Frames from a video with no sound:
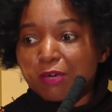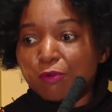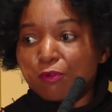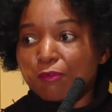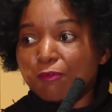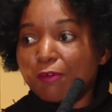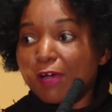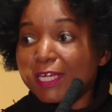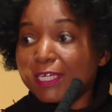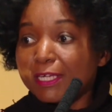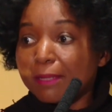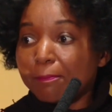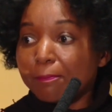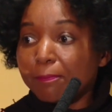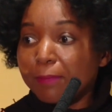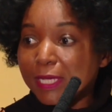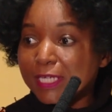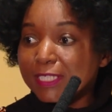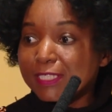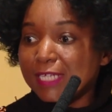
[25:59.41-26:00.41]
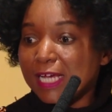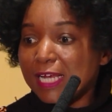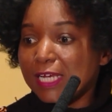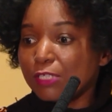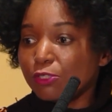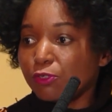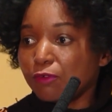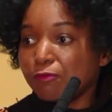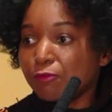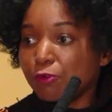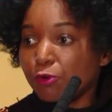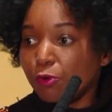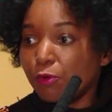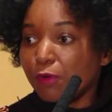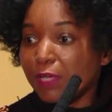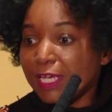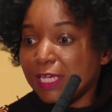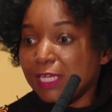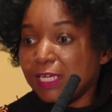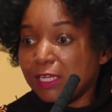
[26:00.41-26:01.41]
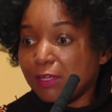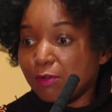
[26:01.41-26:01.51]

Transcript: we've had a big challenge of growing in